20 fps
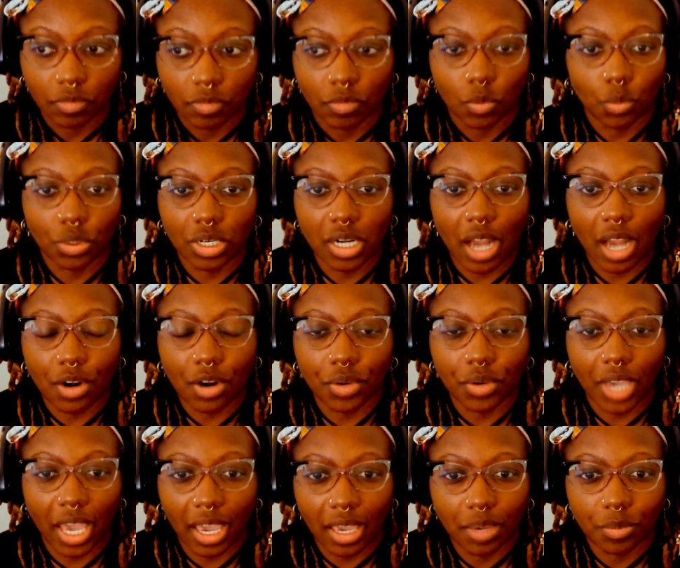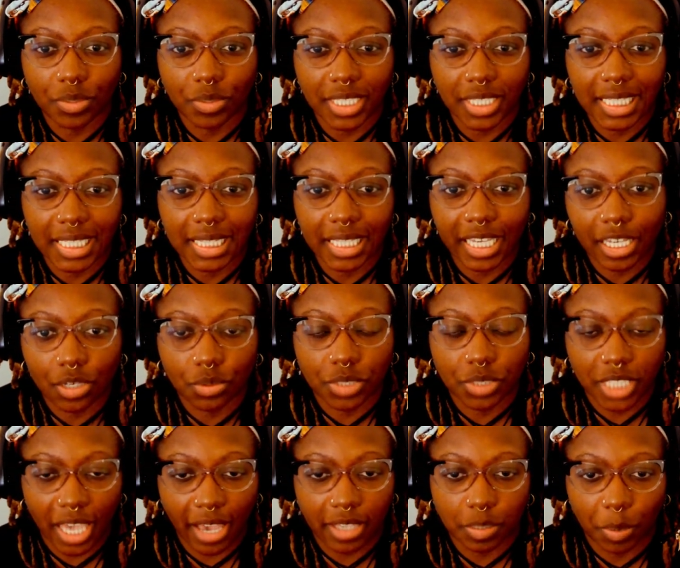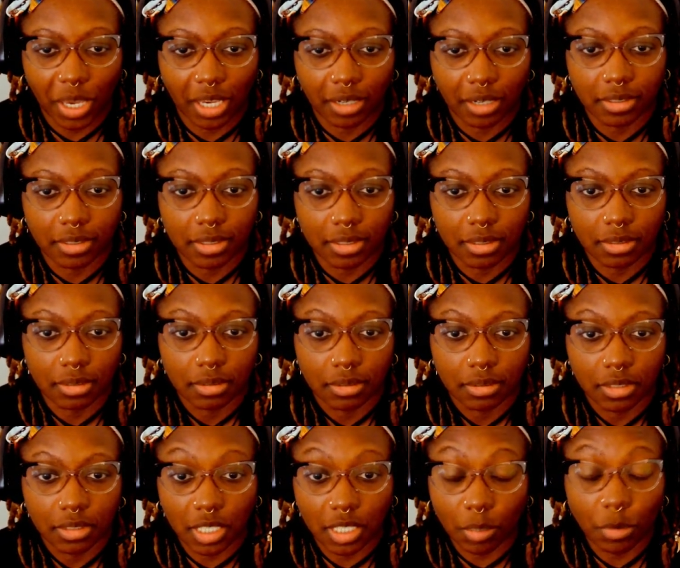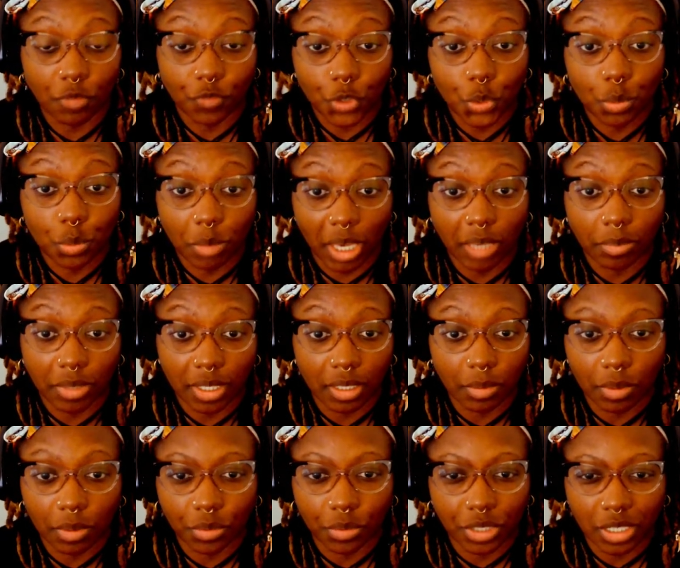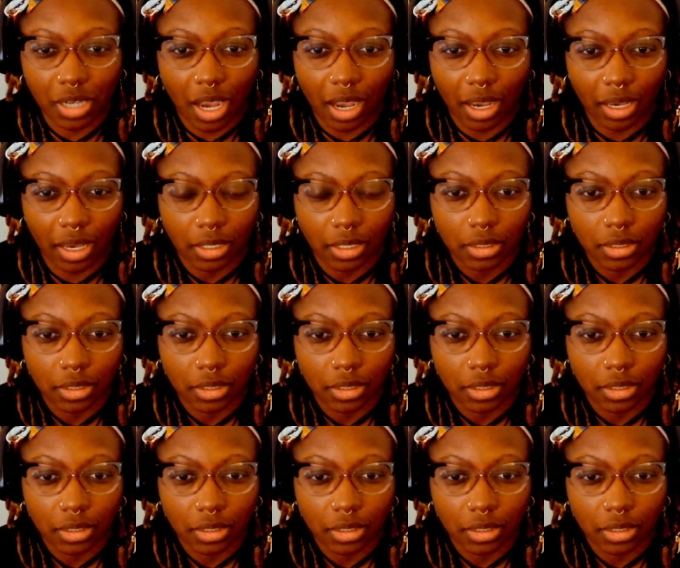We're not okay with illegal taxpayers. Some of you may be, but we're not.